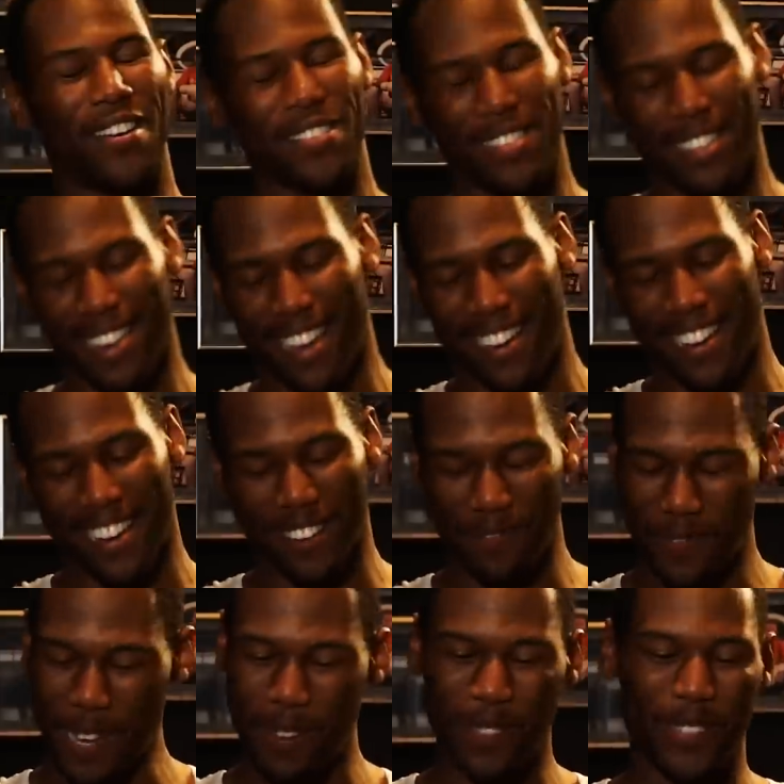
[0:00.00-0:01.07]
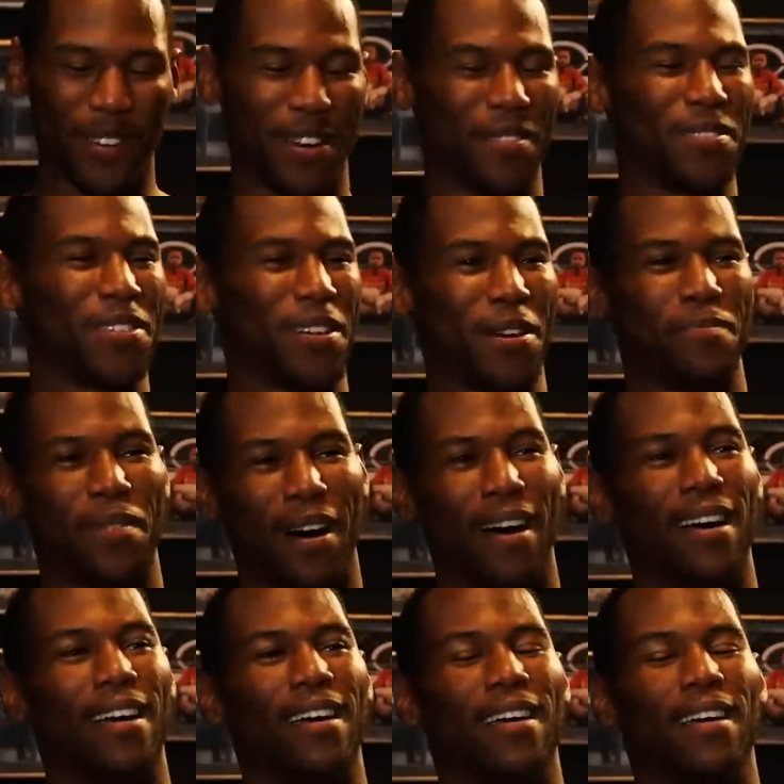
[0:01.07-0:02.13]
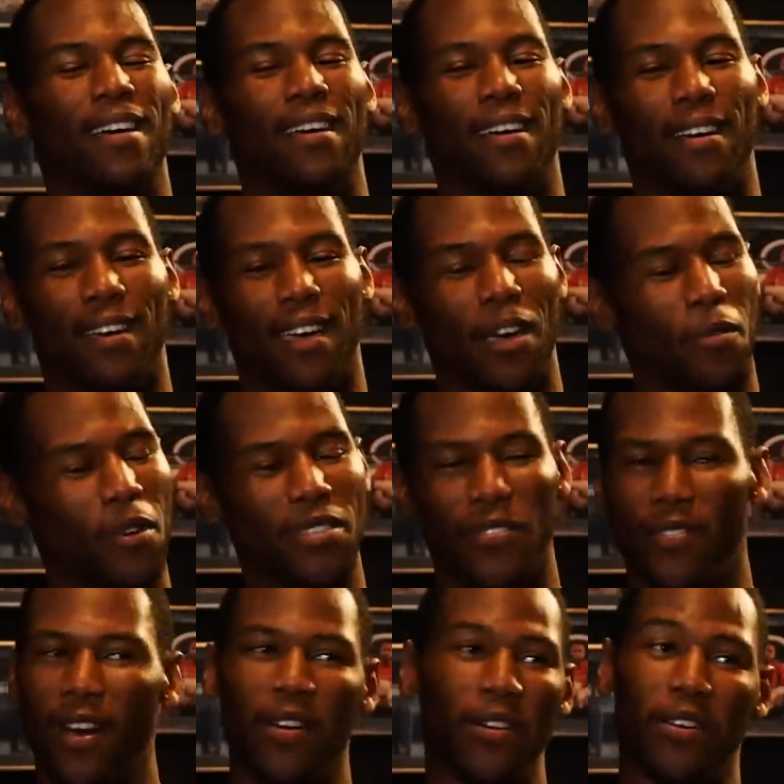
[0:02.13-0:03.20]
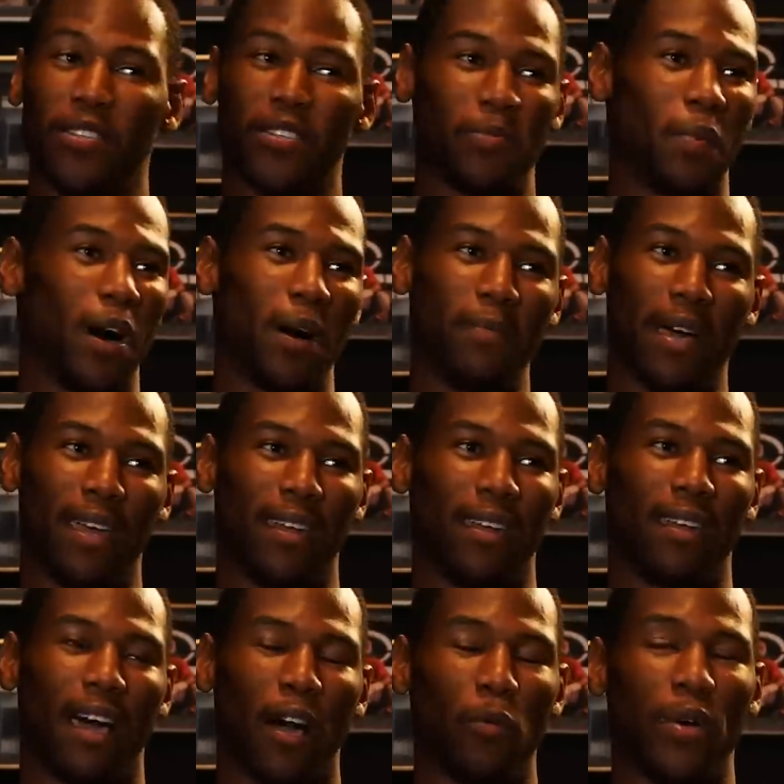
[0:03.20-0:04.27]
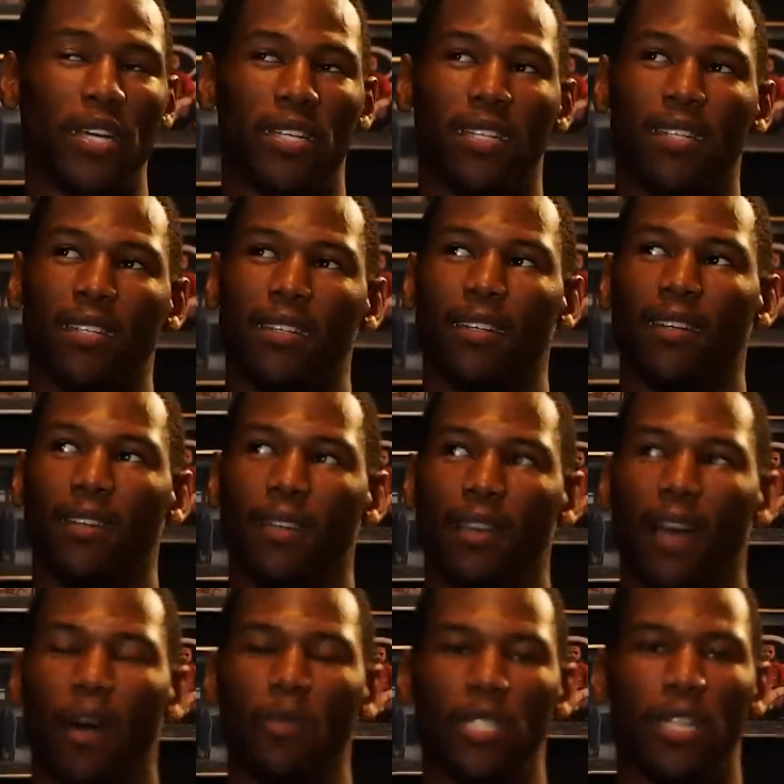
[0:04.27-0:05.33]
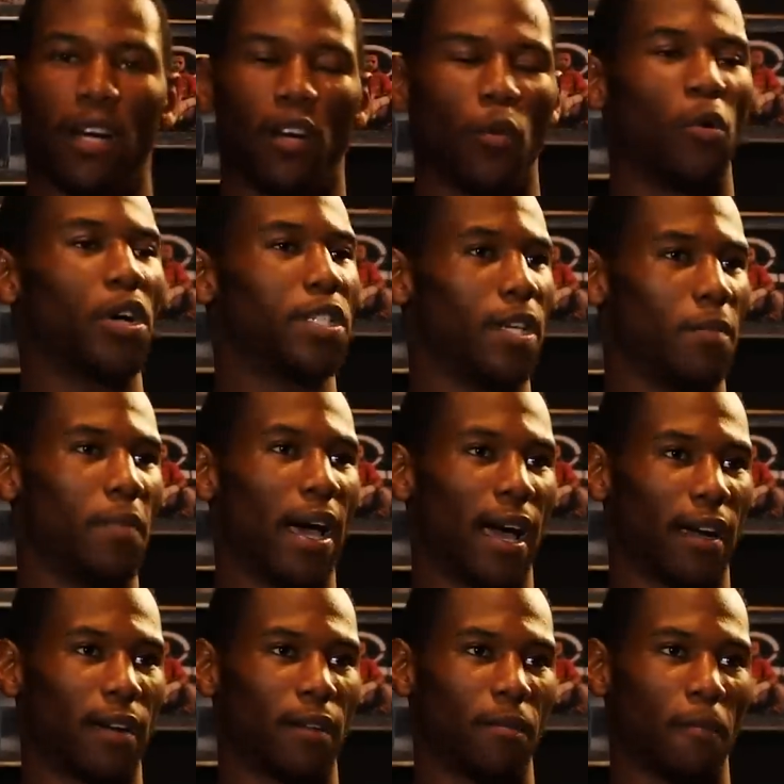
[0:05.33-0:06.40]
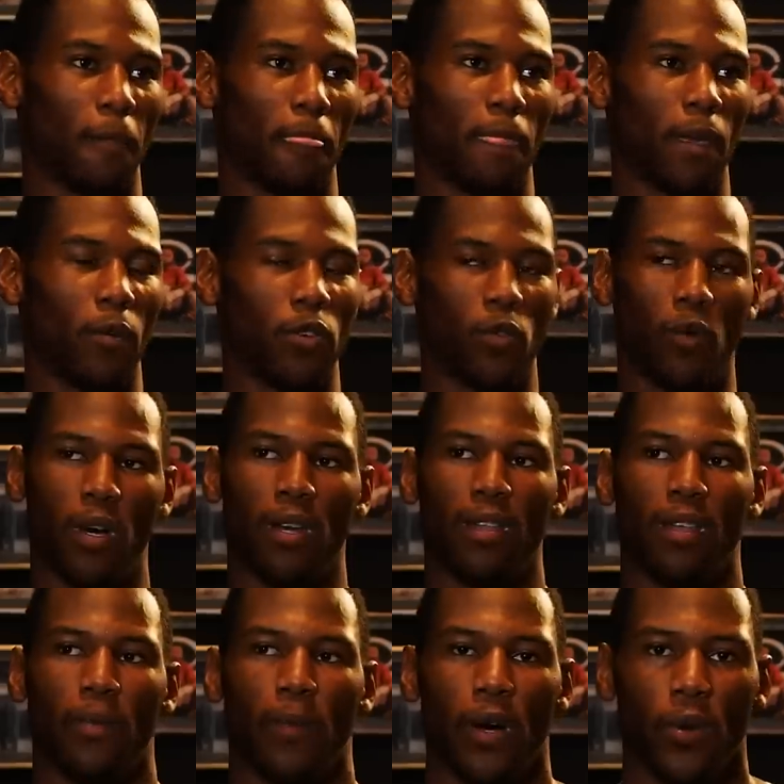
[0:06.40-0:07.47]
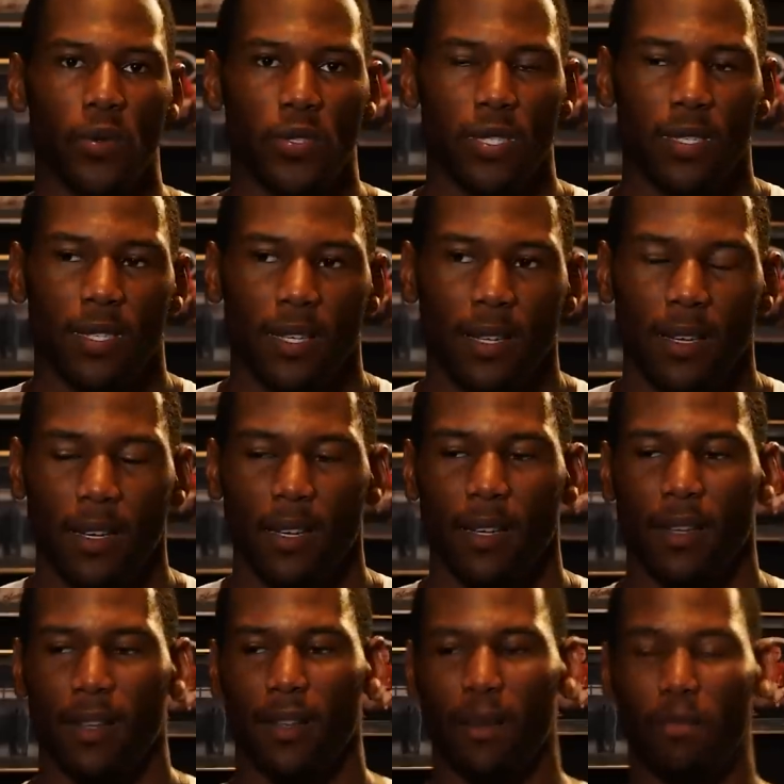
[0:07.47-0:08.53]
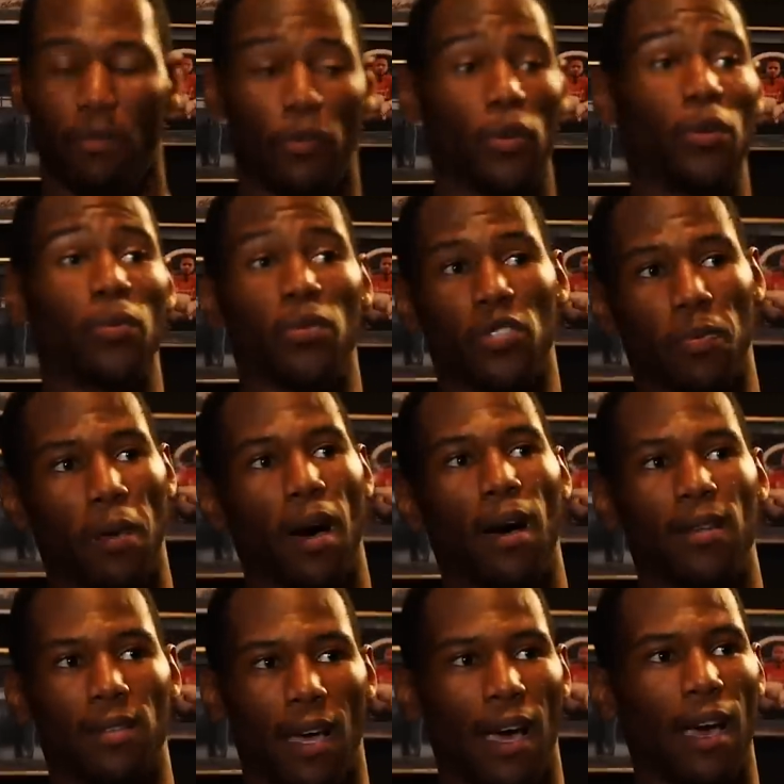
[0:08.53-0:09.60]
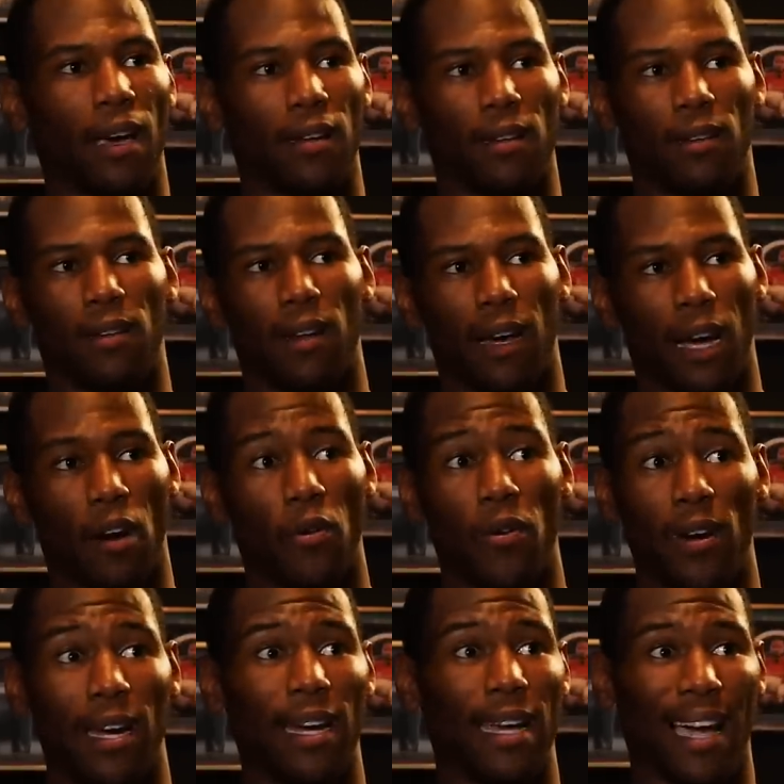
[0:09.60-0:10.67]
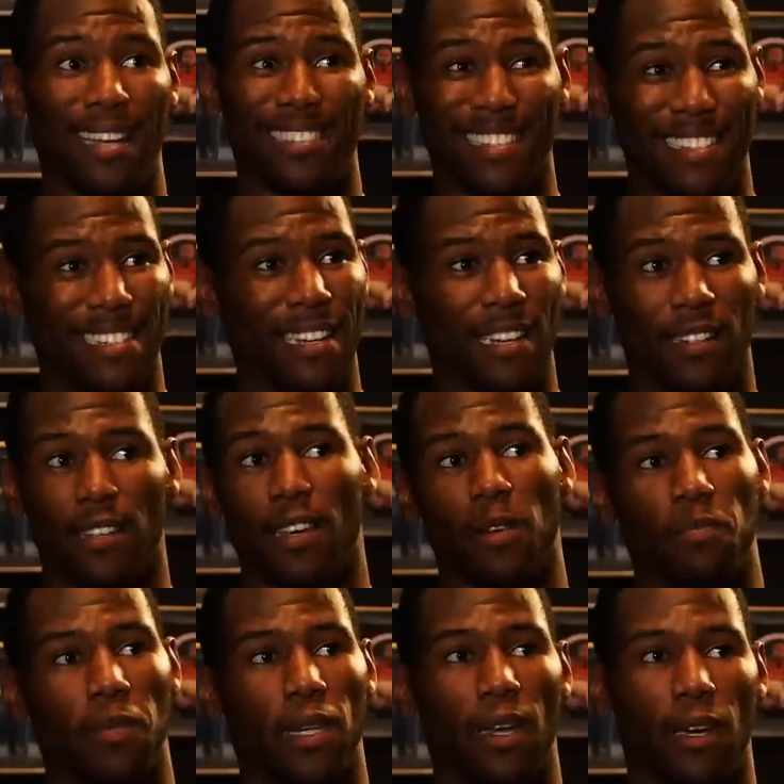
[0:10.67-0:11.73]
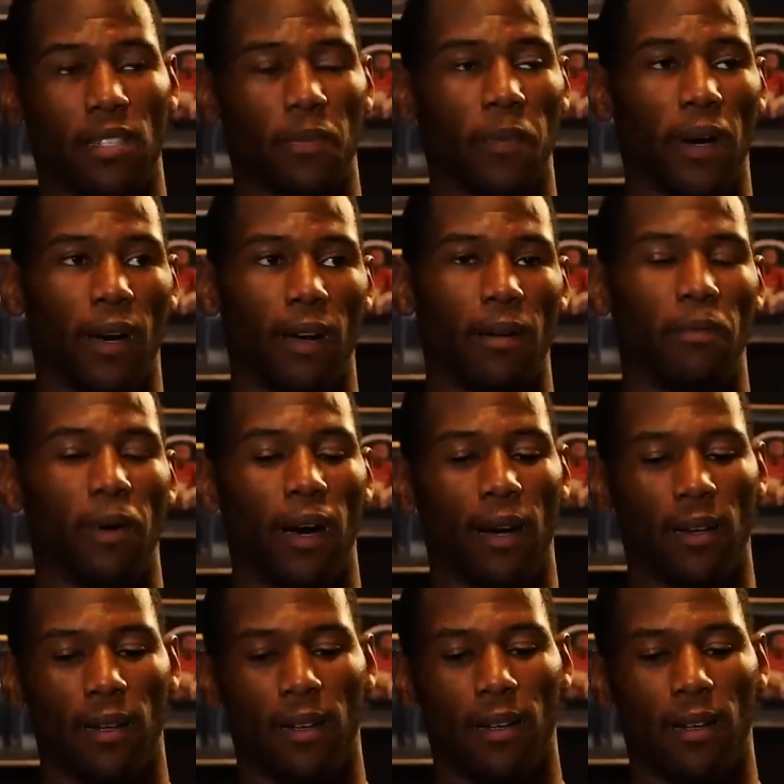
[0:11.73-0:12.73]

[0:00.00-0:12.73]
I was just like, yeah, I'm sorry. But it was a very good spar, man. Yeah. I wish I could watch it back. It was one of the most brutal spars I had. Like, I really had to dig deep in that spar, but.